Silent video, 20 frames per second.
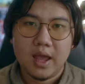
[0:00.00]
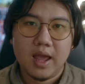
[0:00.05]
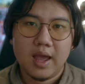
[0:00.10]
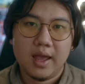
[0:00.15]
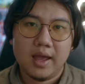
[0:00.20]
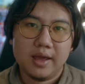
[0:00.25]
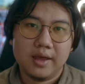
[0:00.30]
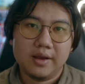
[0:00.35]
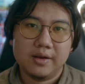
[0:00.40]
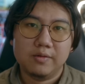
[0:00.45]

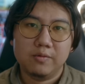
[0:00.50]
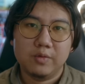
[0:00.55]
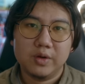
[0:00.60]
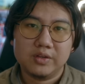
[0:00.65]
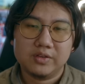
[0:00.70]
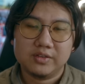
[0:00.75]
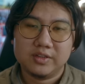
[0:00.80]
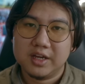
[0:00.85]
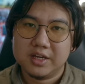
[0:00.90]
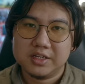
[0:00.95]
and
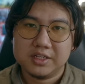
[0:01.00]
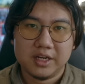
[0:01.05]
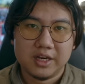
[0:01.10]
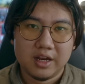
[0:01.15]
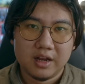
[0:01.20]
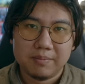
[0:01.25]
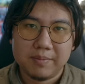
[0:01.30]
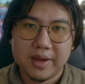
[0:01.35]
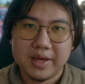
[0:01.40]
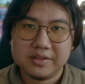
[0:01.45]
with such
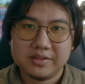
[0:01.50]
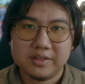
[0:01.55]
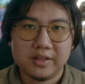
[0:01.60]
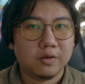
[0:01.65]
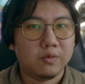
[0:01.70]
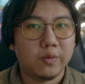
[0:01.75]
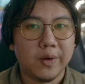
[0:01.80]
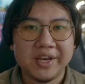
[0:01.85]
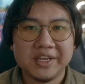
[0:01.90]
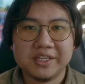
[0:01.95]
an
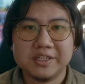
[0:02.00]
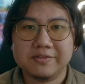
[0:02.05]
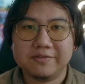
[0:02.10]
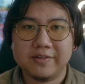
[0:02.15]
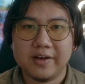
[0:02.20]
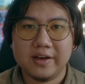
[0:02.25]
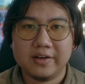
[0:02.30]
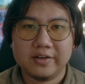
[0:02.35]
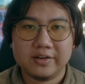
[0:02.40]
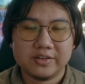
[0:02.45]
amazing
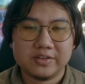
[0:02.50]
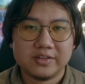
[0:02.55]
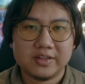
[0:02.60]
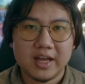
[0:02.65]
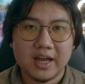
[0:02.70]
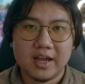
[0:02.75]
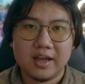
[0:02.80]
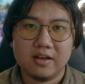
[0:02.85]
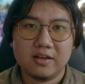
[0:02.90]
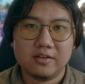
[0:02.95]
rangefinder
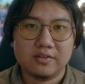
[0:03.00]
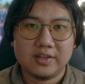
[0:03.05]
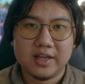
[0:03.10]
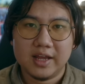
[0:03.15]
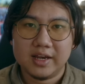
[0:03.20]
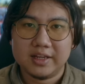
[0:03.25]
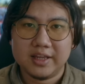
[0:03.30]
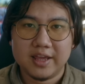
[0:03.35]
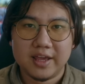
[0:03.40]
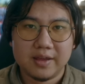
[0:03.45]
style
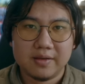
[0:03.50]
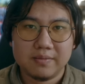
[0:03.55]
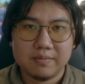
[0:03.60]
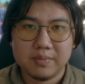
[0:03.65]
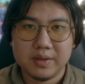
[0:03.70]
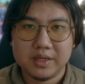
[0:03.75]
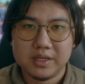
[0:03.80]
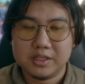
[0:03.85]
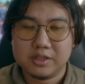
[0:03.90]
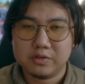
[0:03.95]
that can be